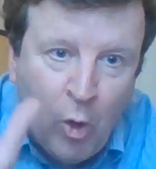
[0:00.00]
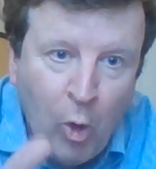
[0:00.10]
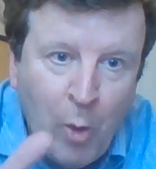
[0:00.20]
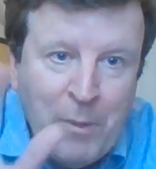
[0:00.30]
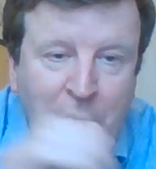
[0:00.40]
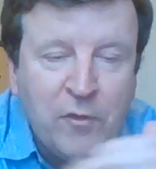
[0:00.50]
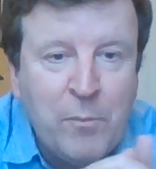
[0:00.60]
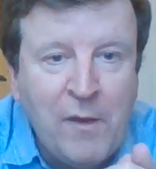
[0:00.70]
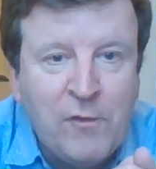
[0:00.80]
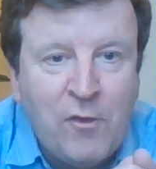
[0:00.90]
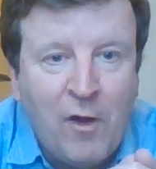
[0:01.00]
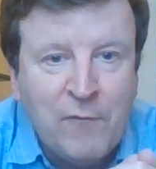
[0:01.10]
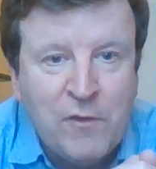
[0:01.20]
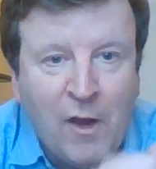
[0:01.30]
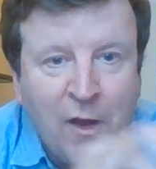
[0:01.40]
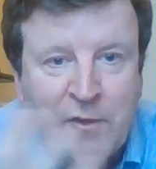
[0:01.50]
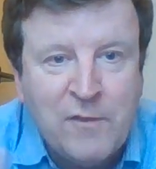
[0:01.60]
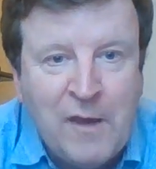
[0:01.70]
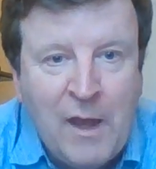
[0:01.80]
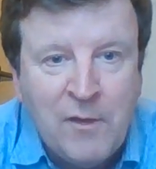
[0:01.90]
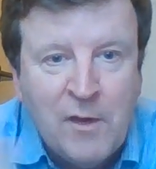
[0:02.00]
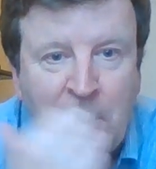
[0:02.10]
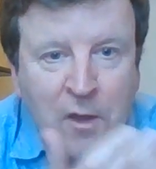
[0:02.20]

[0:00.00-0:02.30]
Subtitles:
orbital spacecraft to understand